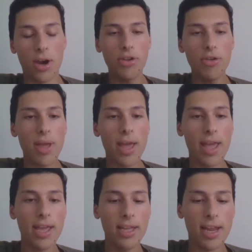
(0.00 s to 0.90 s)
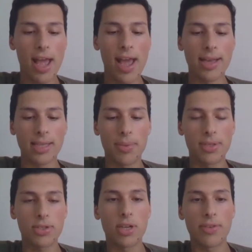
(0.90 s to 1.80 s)
Are you paid as a
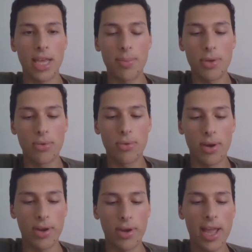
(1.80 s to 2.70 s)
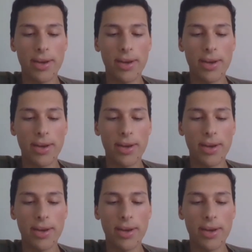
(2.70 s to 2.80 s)
position of an AP grader,